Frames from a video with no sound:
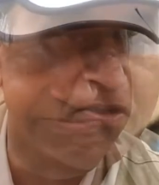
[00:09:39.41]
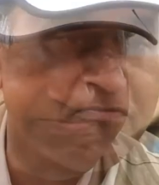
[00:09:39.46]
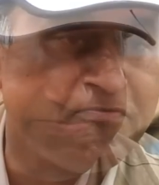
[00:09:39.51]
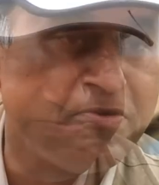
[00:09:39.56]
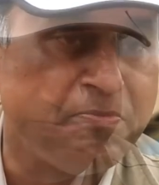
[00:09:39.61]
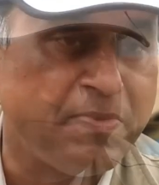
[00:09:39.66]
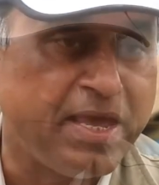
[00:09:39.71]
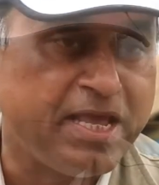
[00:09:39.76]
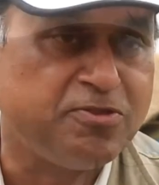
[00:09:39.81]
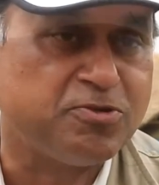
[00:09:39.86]
If
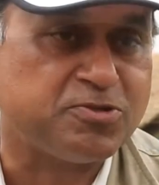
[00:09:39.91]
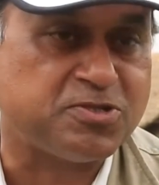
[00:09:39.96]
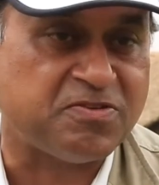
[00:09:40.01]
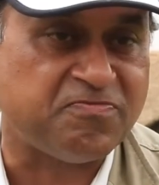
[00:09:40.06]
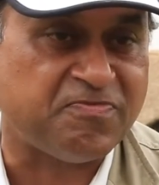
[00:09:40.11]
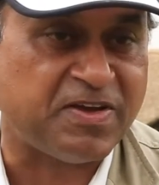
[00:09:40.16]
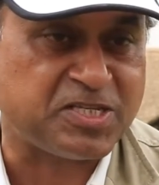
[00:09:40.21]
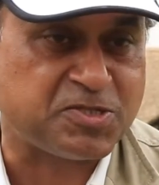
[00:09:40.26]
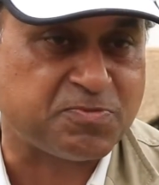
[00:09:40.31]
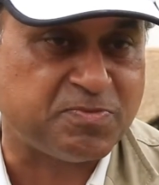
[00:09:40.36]
we make those
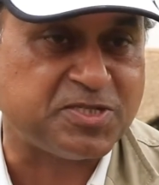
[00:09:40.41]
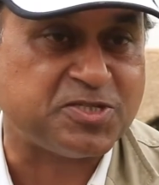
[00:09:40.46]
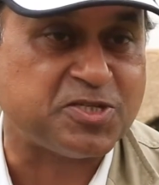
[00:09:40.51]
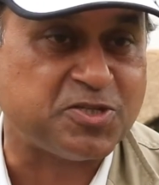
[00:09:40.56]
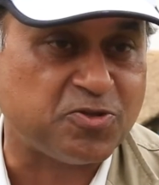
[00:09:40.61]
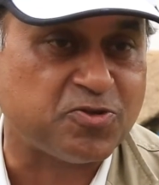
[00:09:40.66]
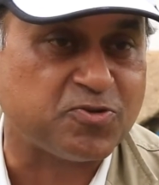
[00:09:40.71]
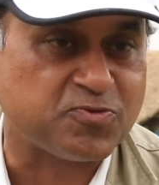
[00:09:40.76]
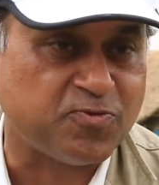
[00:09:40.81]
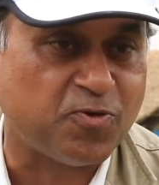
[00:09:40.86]
investments
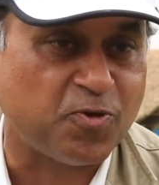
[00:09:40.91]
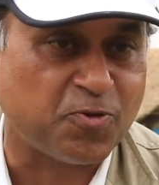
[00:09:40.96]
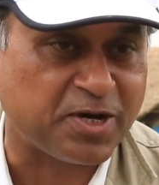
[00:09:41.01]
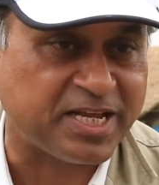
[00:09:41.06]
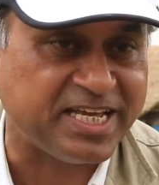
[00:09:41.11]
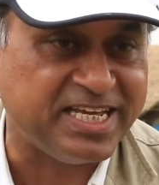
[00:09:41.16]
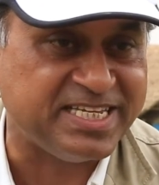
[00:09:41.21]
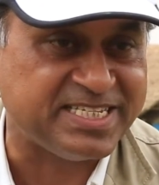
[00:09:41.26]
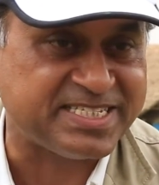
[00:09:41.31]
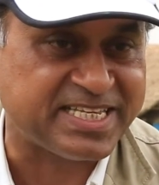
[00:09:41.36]
in those 4
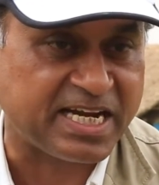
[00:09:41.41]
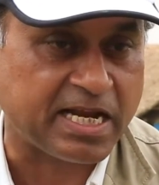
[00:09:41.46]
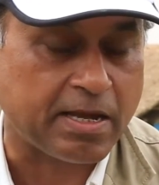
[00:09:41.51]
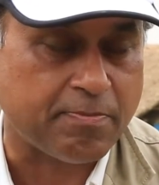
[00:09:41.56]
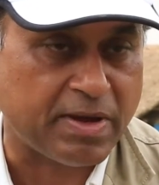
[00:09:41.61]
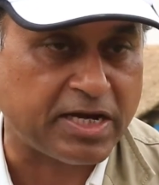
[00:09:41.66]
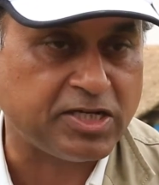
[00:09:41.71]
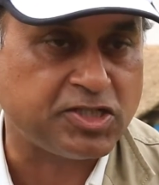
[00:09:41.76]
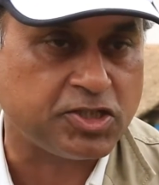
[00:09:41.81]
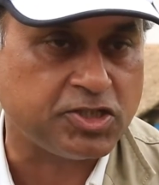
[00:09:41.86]
E's that I
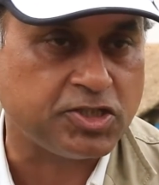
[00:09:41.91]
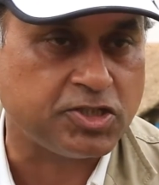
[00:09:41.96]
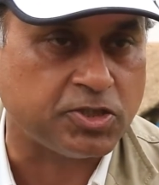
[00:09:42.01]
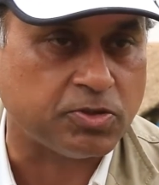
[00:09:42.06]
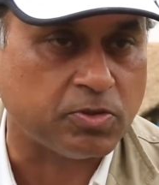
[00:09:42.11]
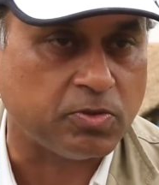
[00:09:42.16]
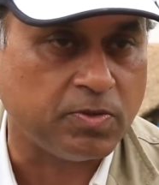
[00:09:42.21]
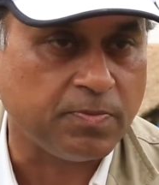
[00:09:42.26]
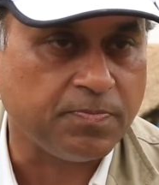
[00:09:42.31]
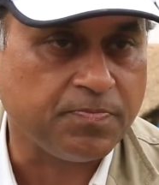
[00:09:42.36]
mentioned to
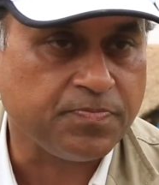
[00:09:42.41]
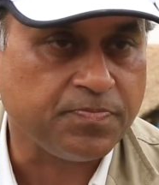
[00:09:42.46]
you,